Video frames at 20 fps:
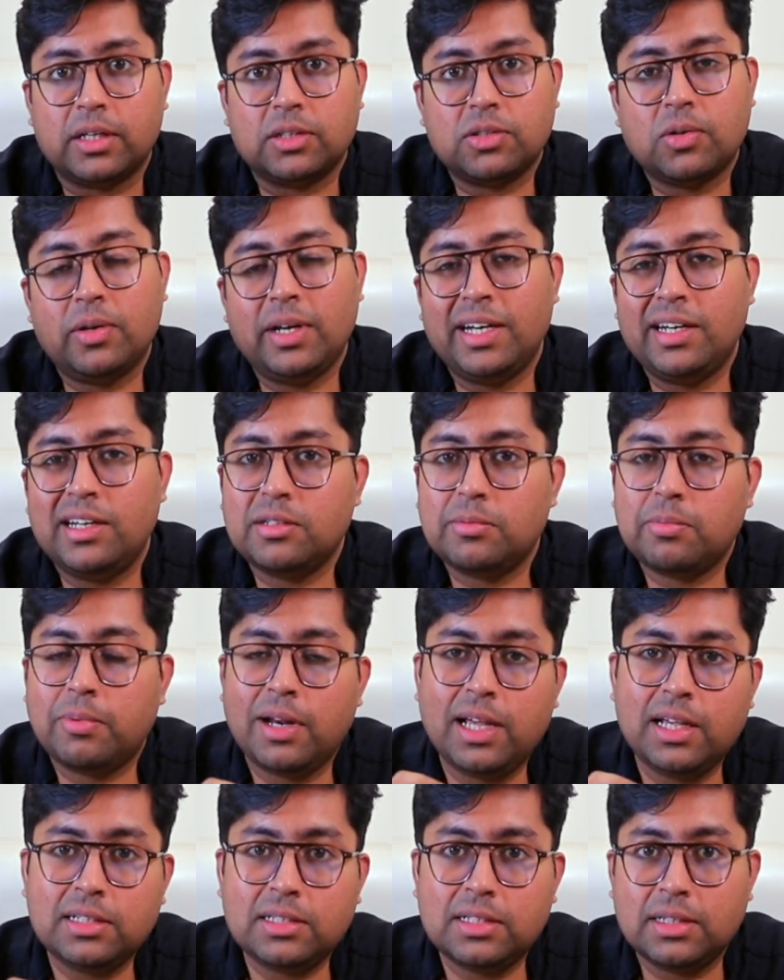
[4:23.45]
So it is
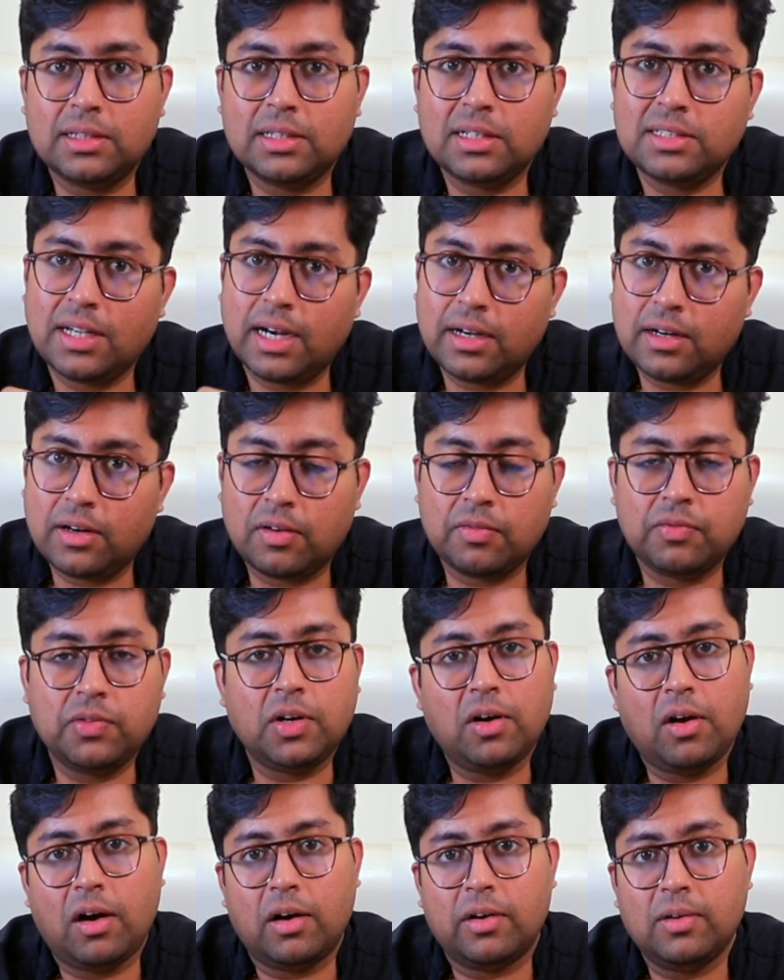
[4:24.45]
placed in the center of the
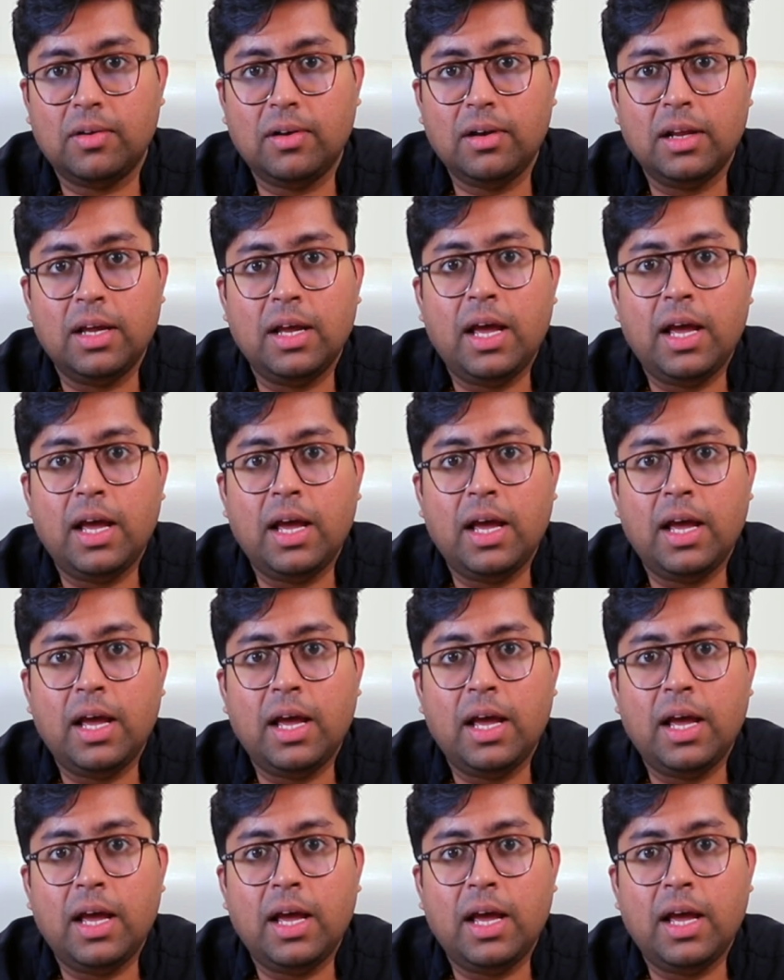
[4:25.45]
nodule